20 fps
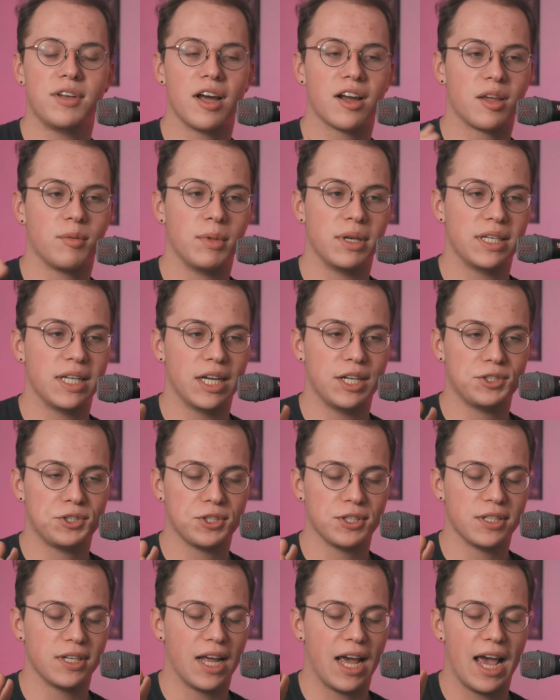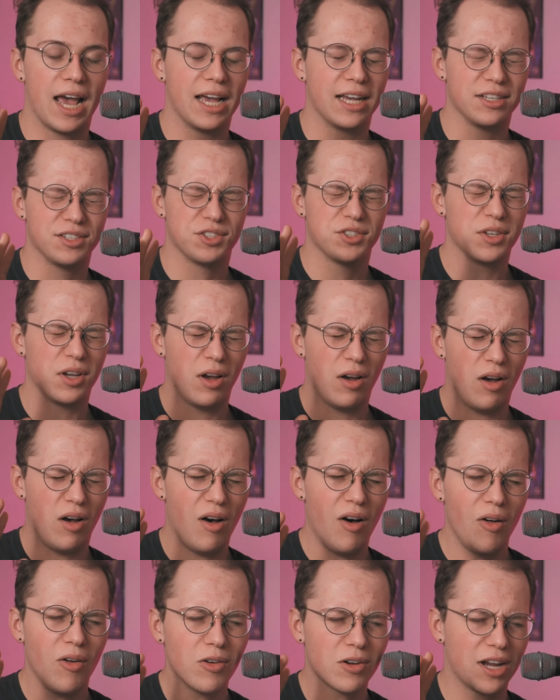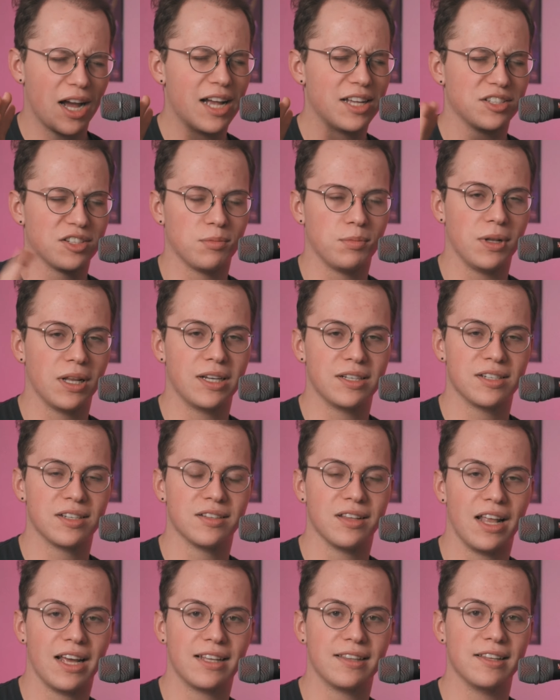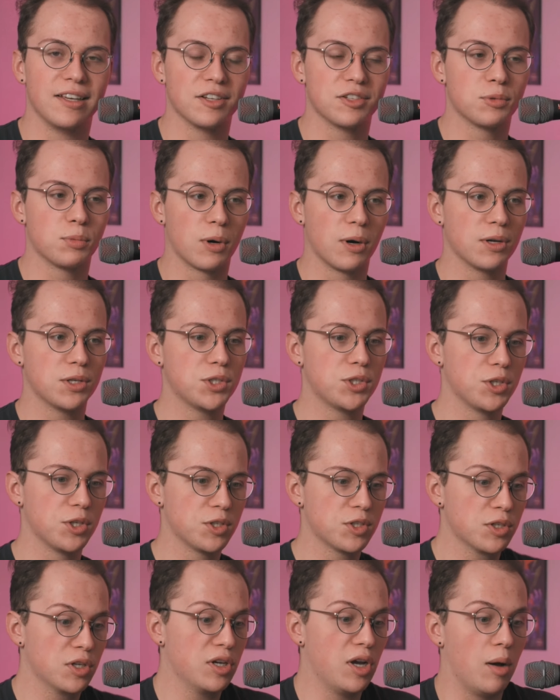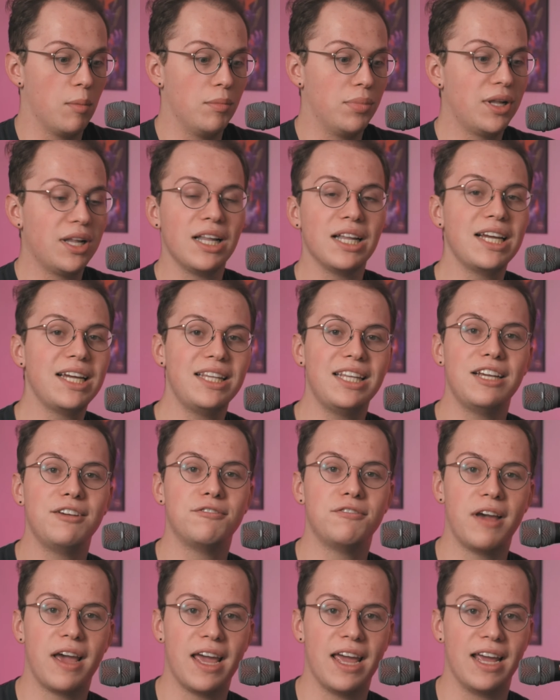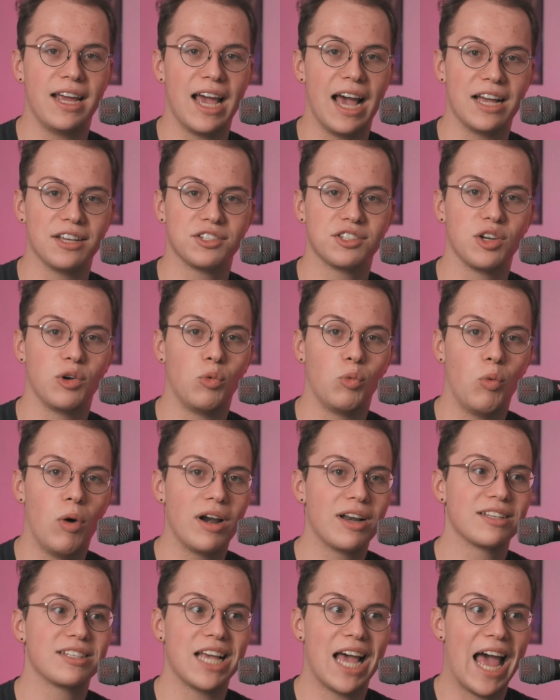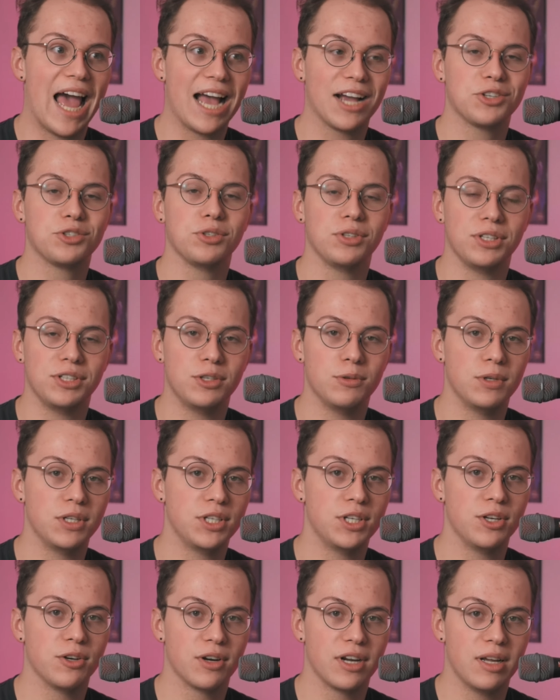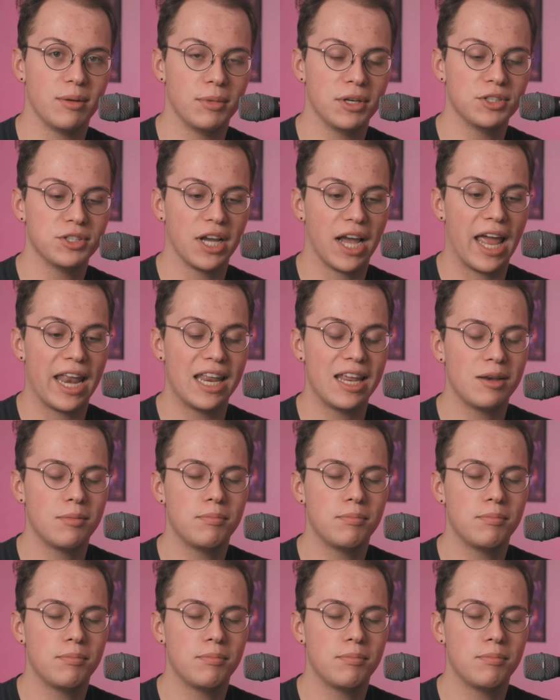documentation has all kinds of places like this where it's just completely vague as to what it's actually doing to your image, and it